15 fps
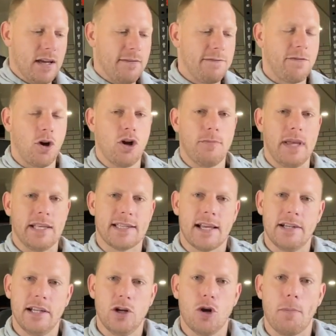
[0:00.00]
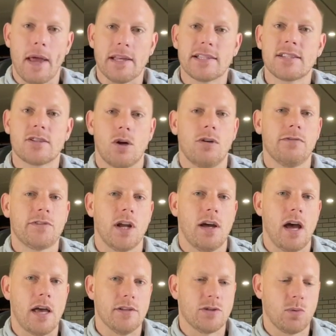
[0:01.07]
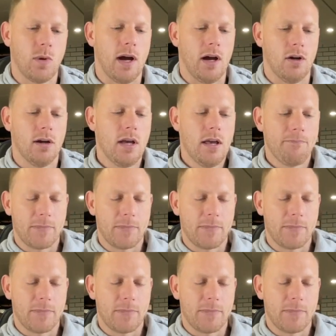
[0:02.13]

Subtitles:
foam is a little bit softer as well.